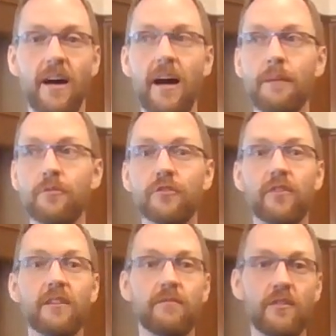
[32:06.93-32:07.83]
I'm going to
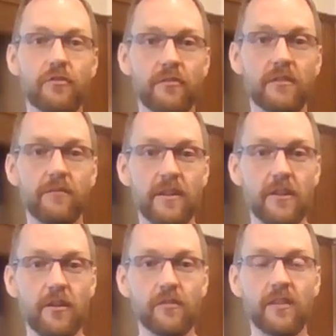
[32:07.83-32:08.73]
try to venture into
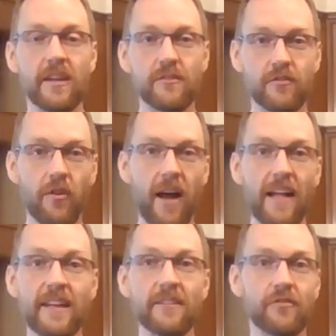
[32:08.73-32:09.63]
videos to get how
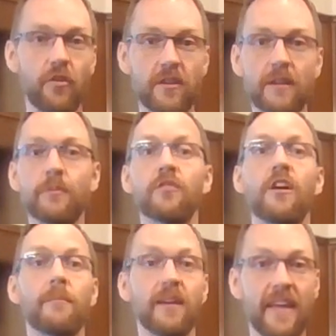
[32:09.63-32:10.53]
to get started. I'm going to
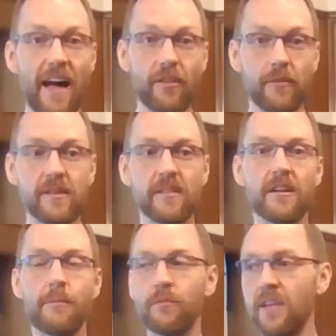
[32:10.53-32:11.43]
talk about calories in a
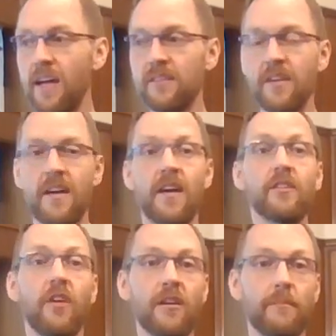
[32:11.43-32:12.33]
couple days,
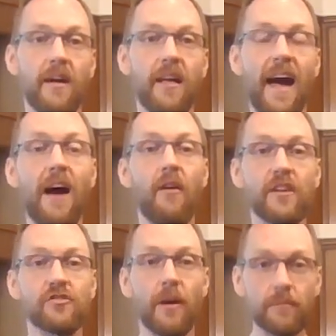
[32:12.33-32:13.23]
talk about how
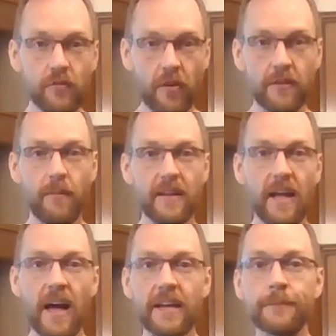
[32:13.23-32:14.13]
I jump-started my
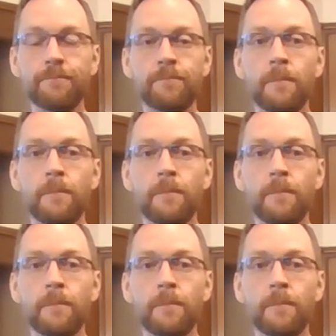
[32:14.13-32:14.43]
diet.